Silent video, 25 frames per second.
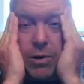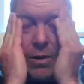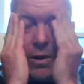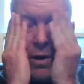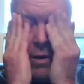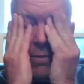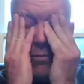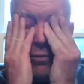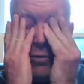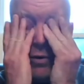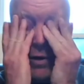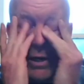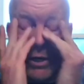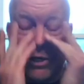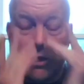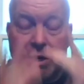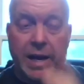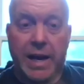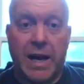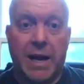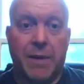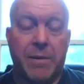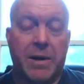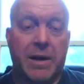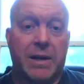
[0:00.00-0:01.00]
I have a,
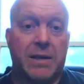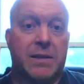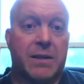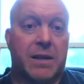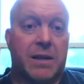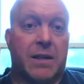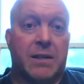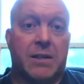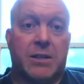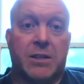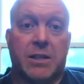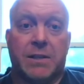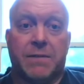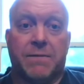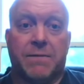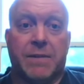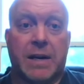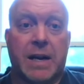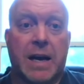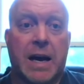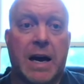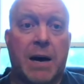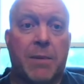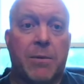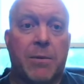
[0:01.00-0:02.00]
one of their bridge
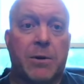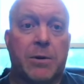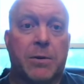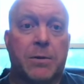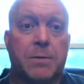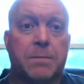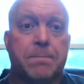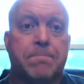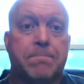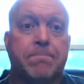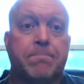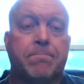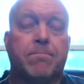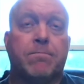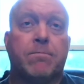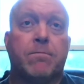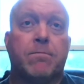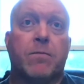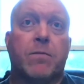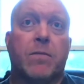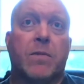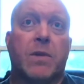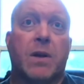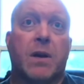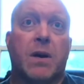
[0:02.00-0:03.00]
hammocks that is just
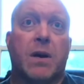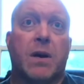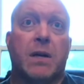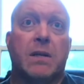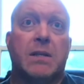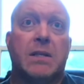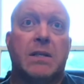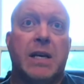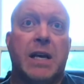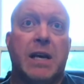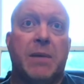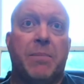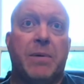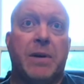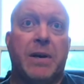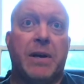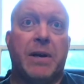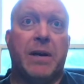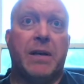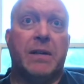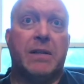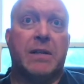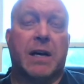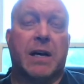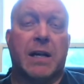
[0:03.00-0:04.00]
phenomenal.
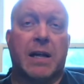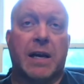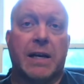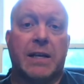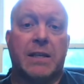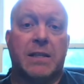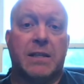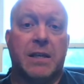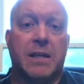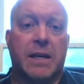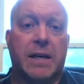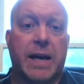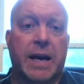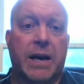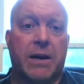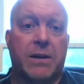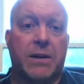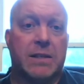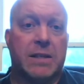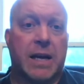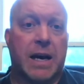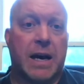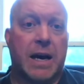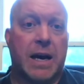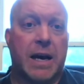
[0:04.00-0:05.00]
Uh, teepees, I
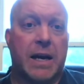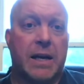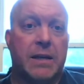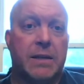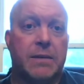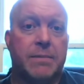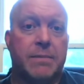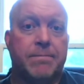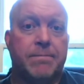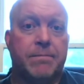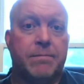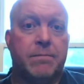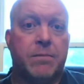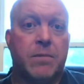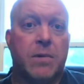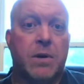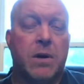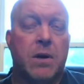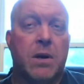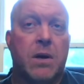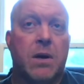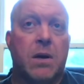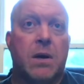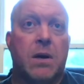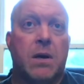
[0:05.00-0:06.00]
like Seek
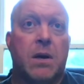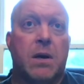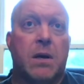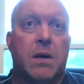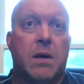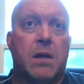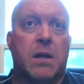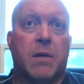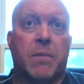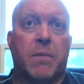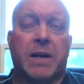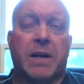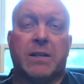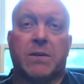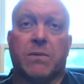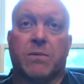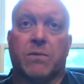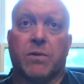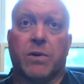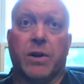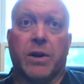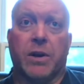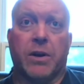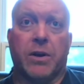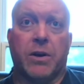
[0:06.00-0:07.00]
Outside.
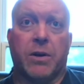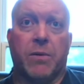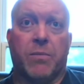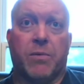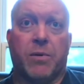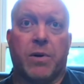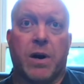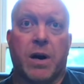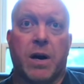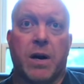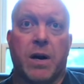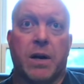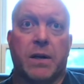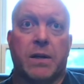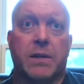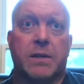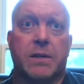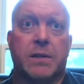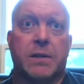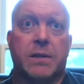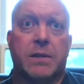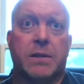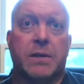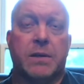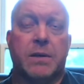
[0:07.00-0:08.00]
They make some really
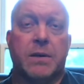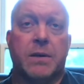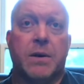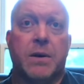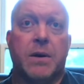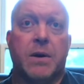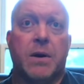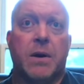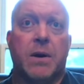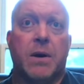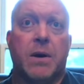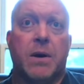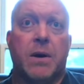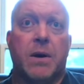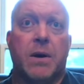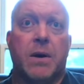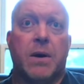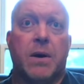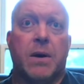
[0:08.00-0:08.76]
good products.